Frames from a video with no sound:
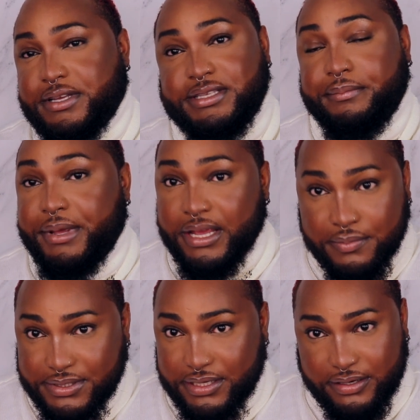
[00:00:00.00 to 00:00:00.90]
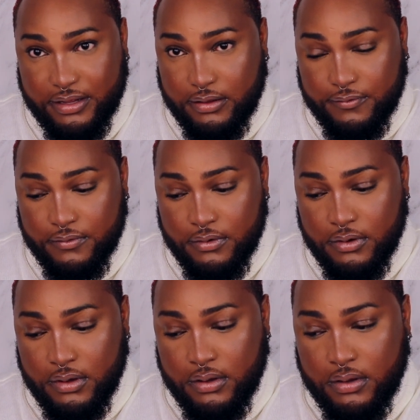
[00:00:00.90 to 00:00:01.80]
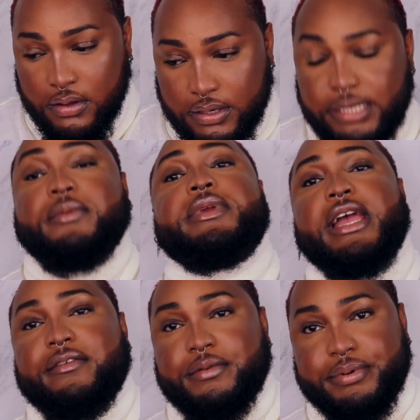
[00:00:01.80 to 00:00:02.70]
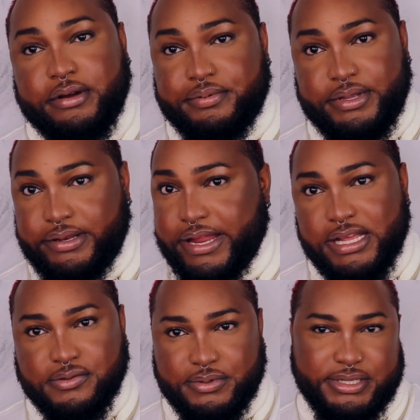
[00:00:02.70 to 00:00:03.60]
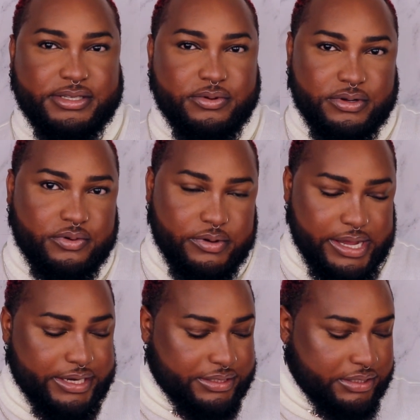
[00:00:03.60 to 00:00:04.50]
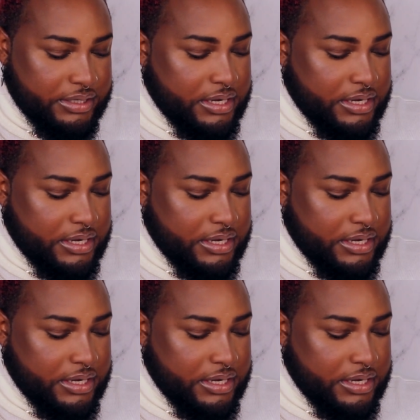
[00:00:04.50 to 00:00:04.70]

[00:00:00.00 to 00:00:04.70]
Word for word: isn't pigmented enough, then we have a problem and that's when it's quote unquote ashy.